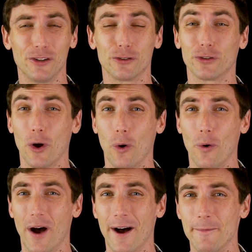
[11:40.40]

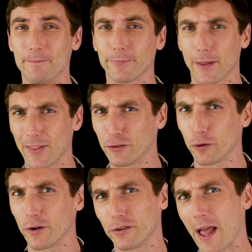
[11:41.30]
So um, unless
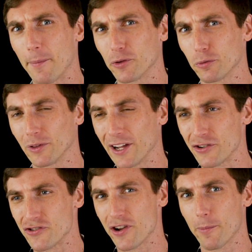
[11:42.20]
you're in an established
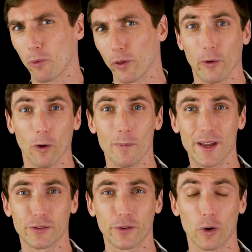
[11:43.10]
relationship where the girl
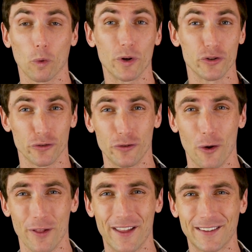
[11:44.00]
makes her wishes
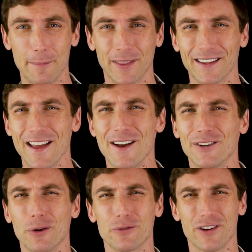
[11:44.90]
known and that type of thing,
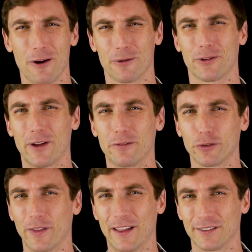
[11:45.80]
don't shower with
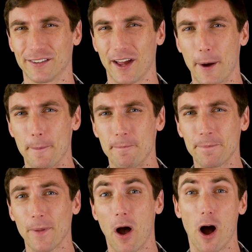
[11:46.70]
gifts. That's um,
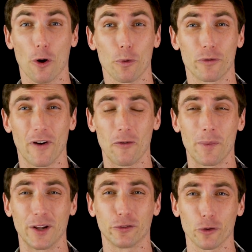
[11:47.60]
awkward for
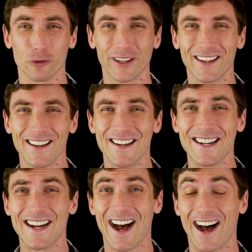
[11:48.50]
everybody socially.
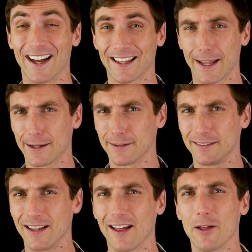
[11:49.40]
Uh, kind of
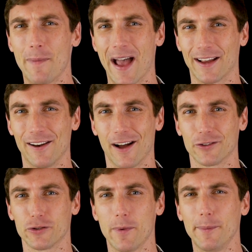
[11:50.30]
dial it back a
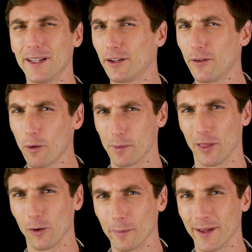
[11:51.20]
notch. Maybe get to know them a
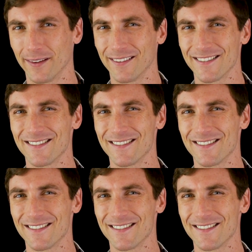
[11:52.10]
little bit.